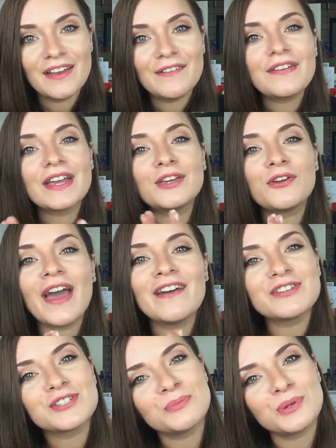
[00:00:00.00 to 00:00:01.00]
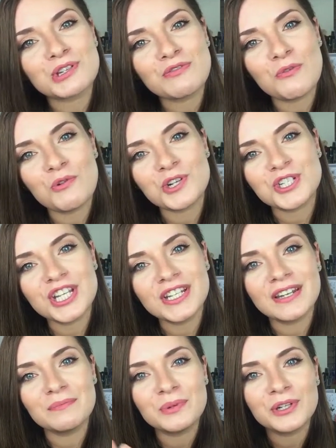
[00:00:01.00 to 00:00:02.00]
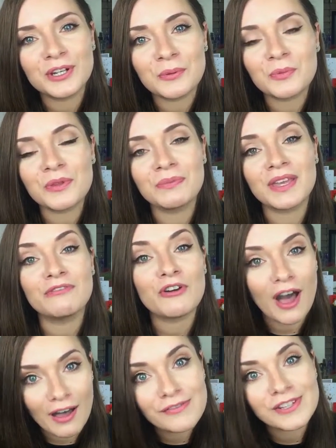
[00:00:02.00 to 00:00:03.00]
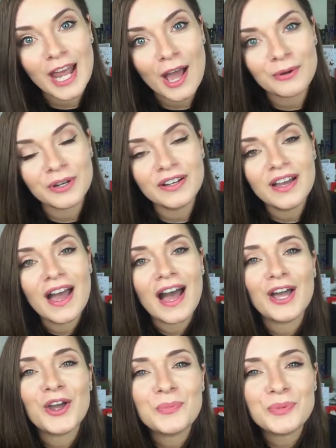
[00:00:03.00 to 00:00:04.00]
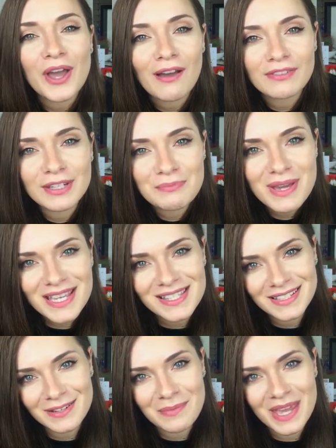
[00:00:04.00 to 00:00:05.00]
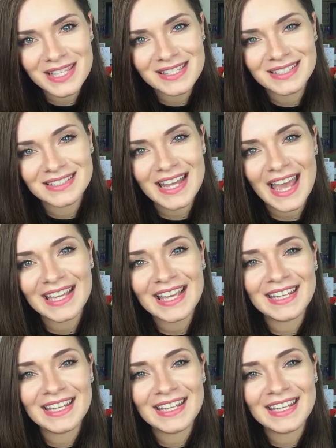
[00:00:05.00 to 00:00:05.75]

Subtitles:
Thank you ever so much for watching and putting up with me for half an hour. I hope you have an amazing, amazing day.